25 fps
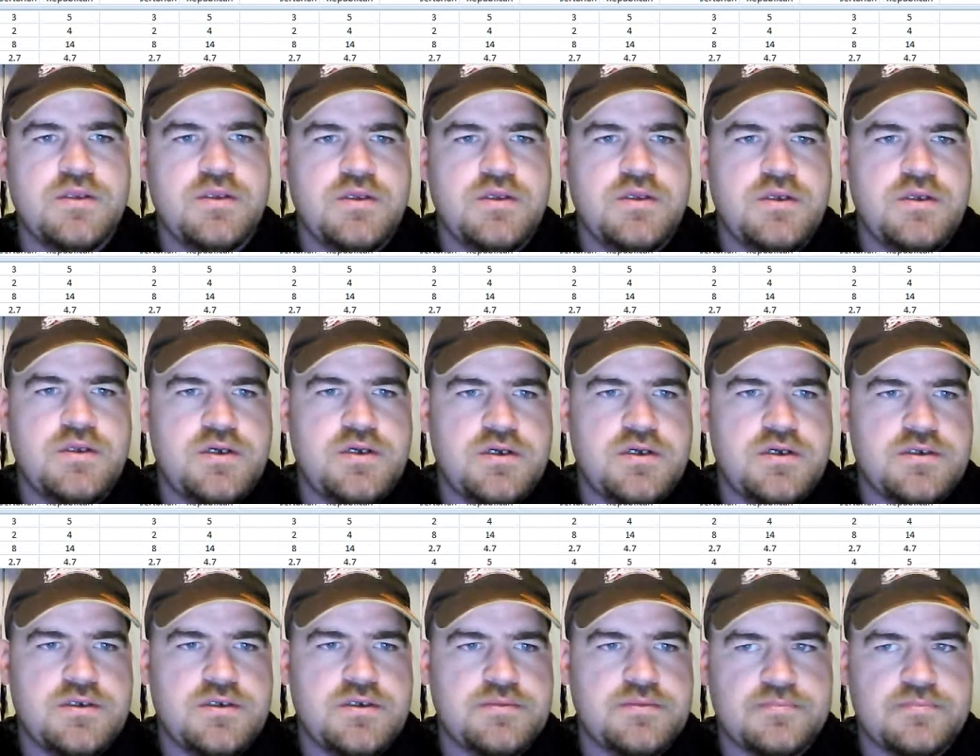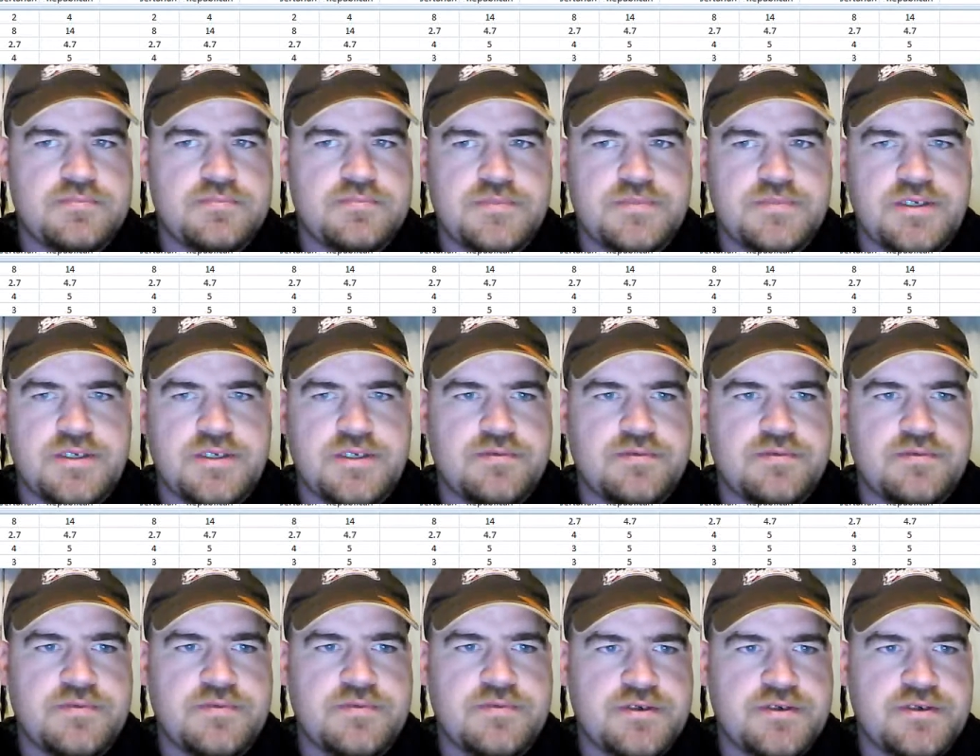And I'll go down
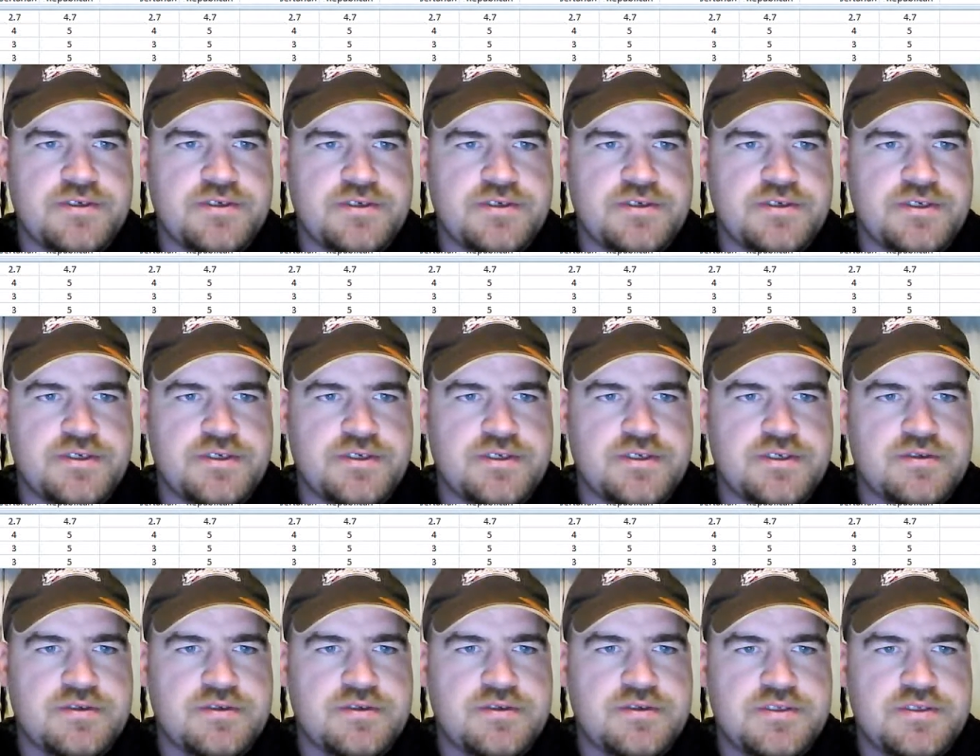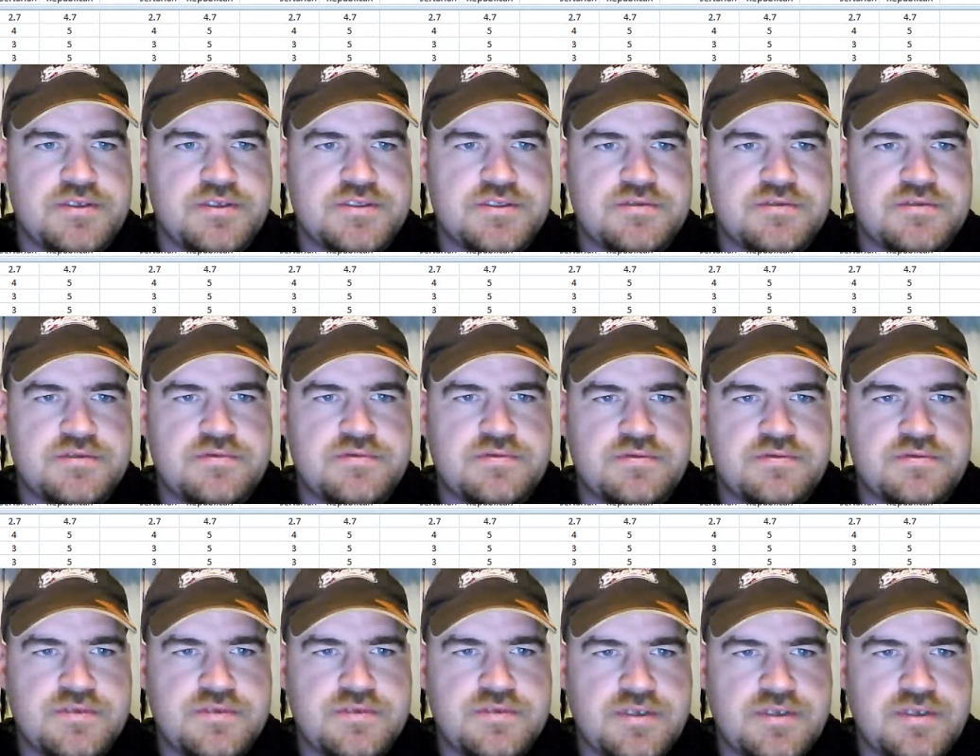here again, and
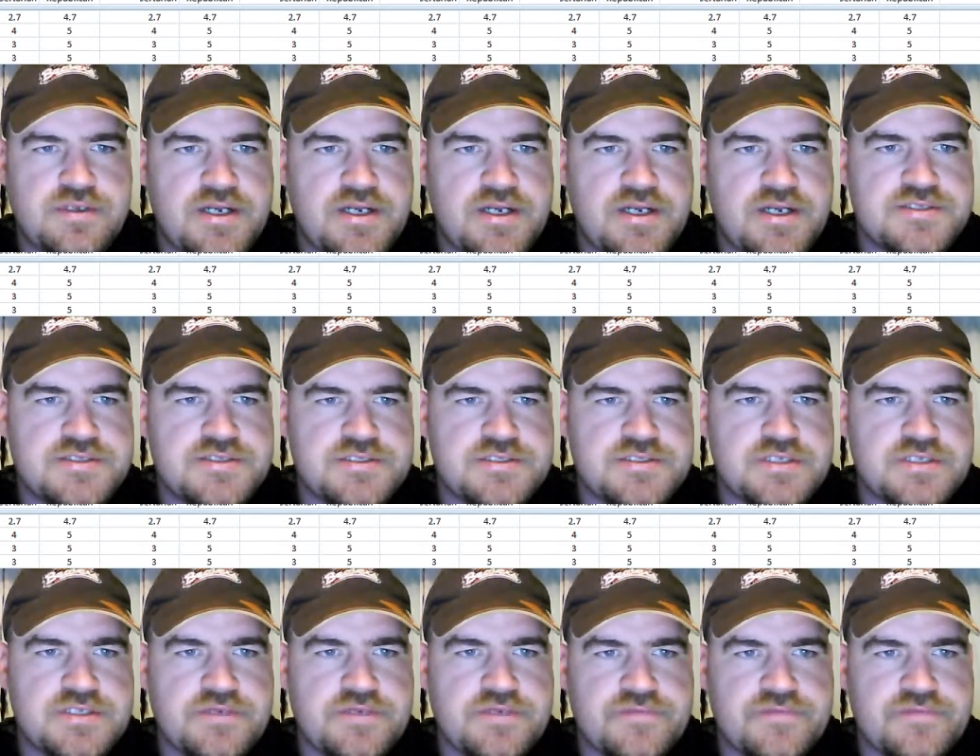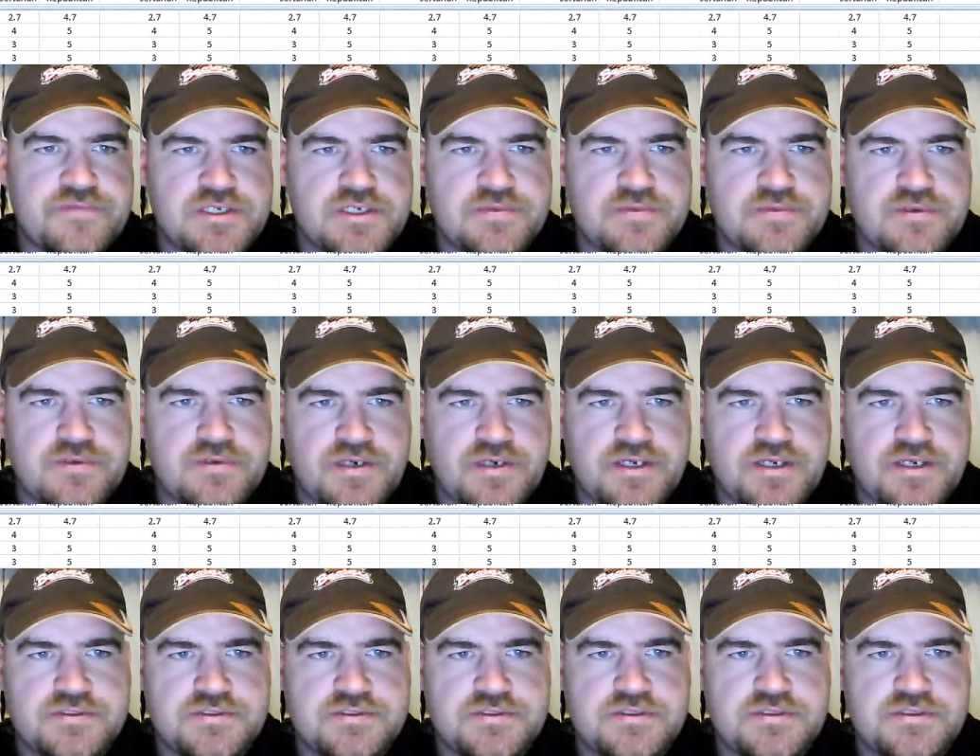that is to say, if the Democrats
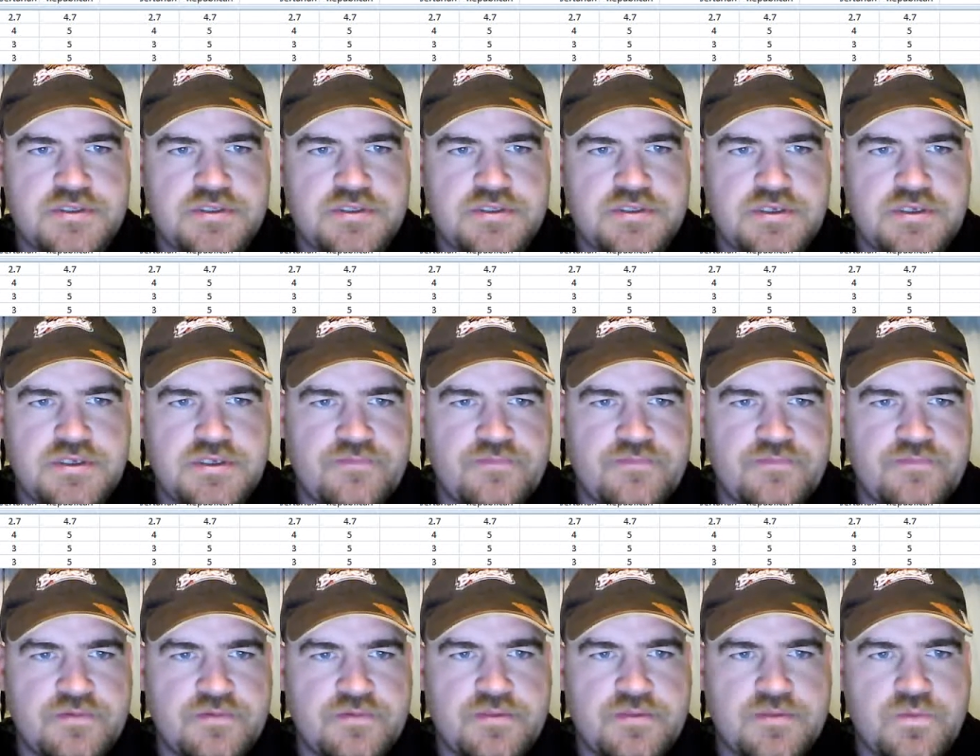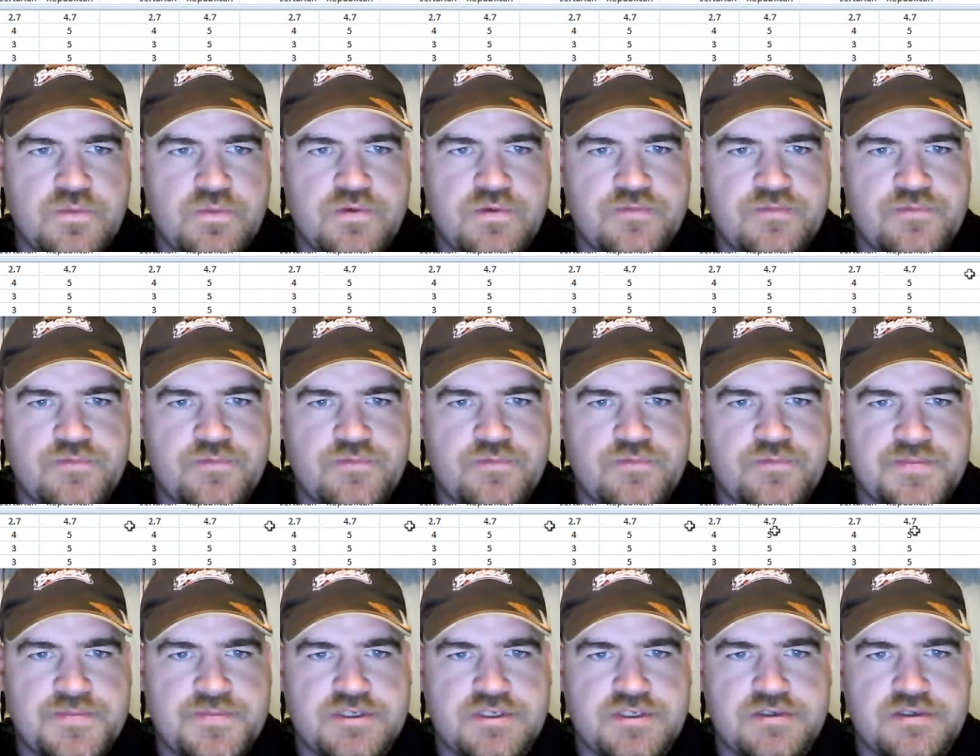vote number 1 for
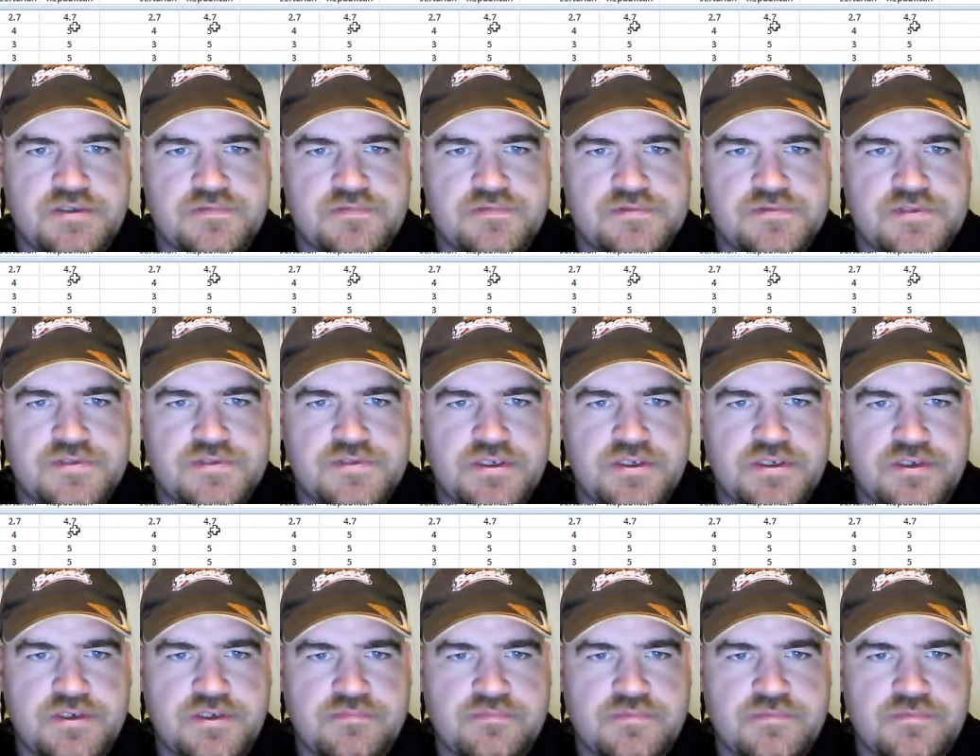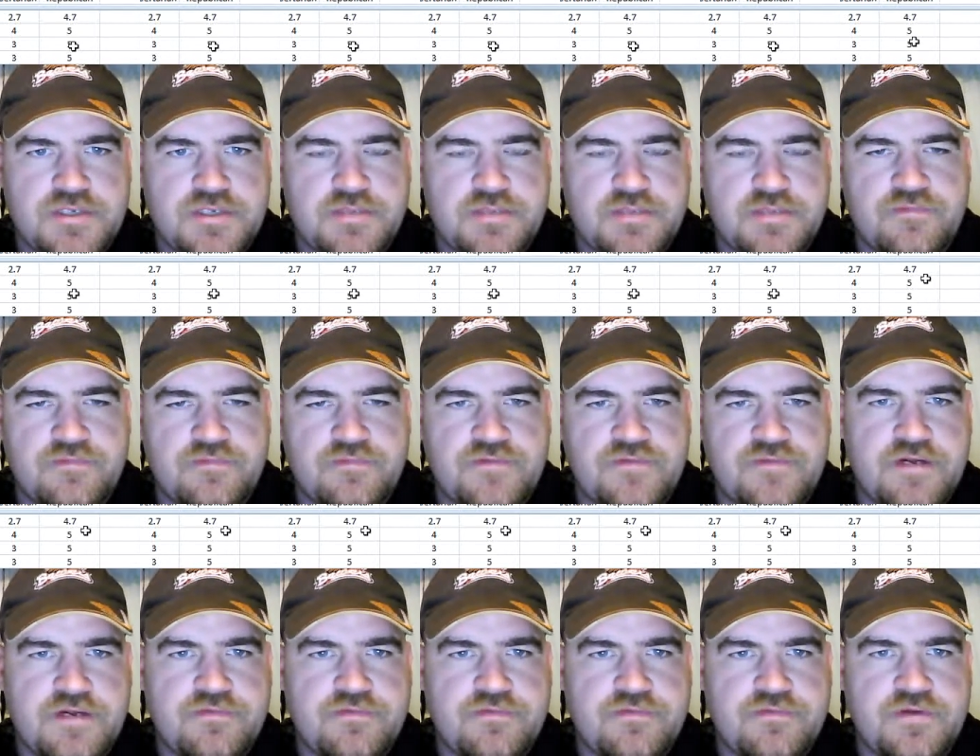themselves and number 5
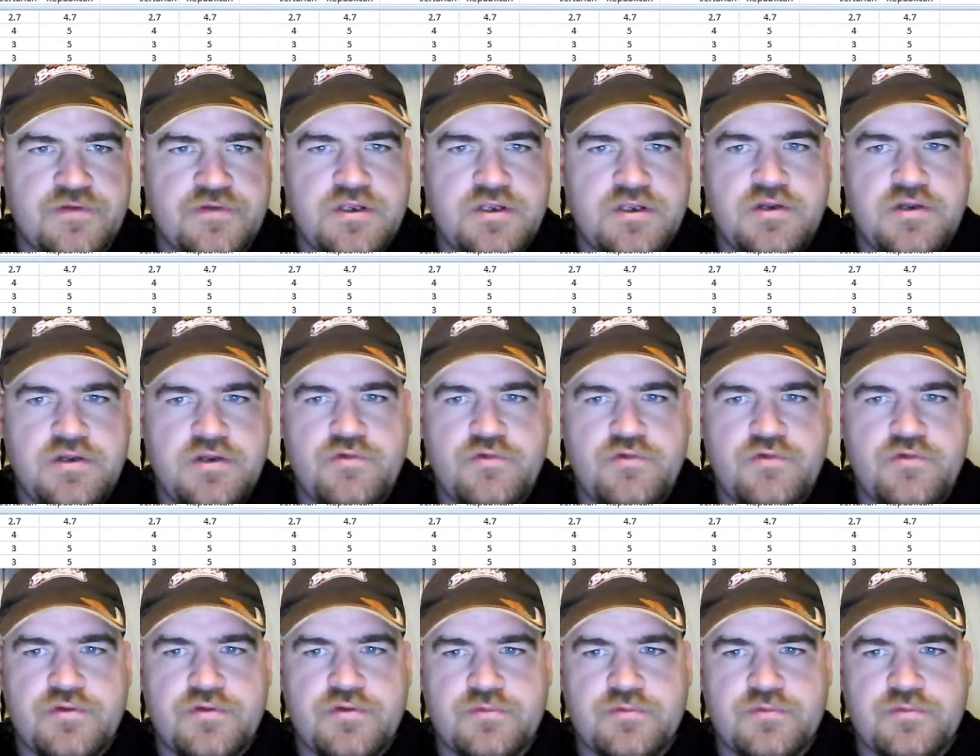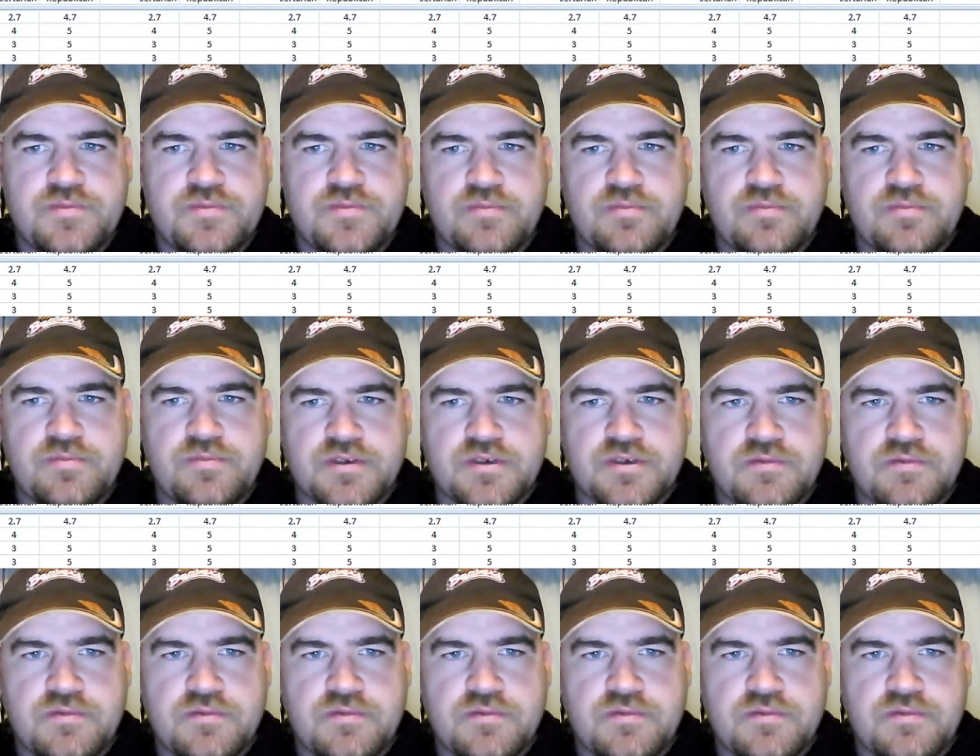for the Republican,